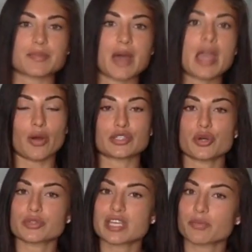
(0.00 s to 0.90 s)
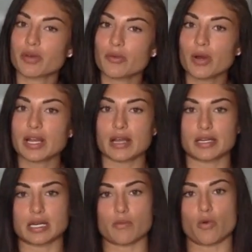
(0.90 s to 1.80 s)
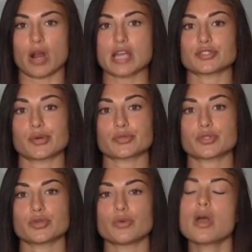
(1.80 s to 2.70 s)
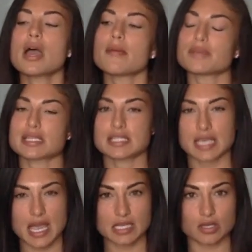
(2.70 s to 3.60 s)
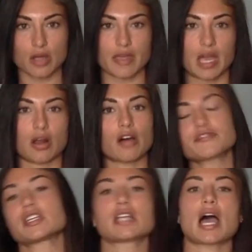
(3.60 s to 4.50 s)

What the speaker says: But I don't take pre-workout anymore. I don't do BCAAs all that often.